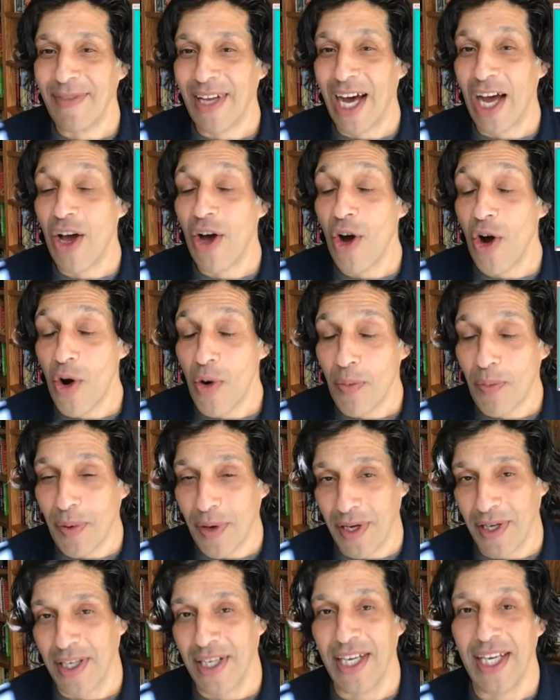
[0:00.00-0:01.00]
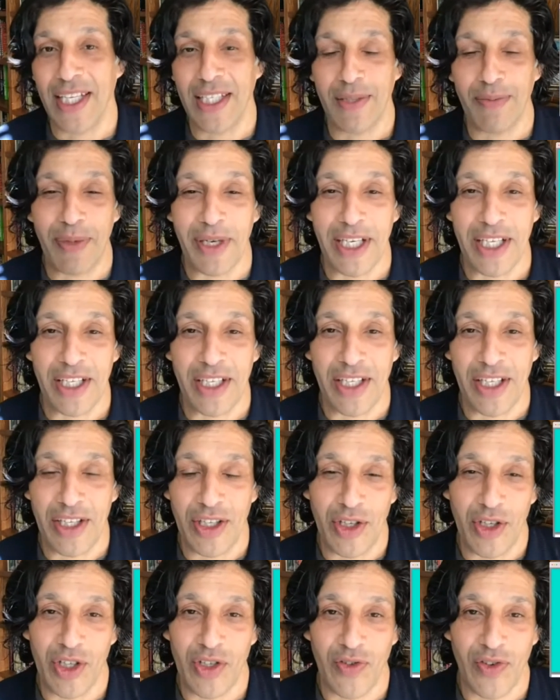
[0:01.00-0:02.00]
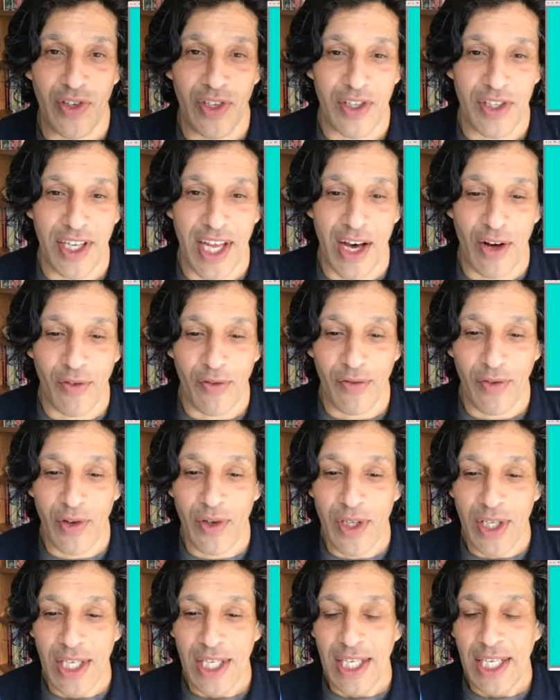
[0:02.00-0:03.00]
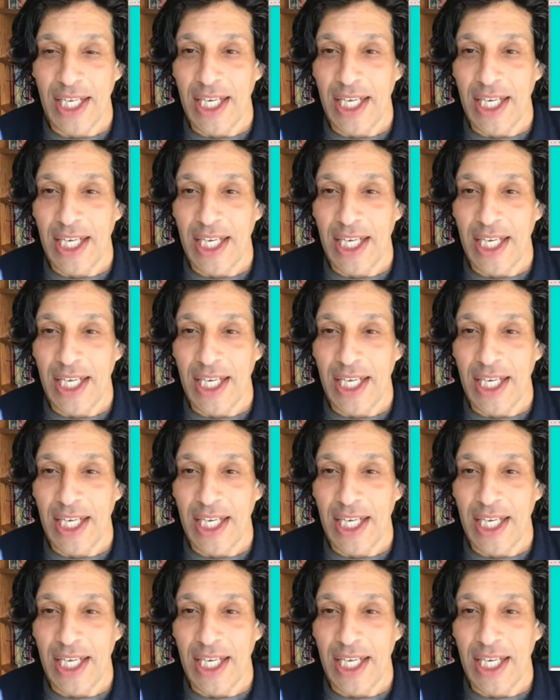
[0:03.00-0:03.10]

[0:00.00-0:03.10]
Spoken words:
I hope it's been useful and helpful,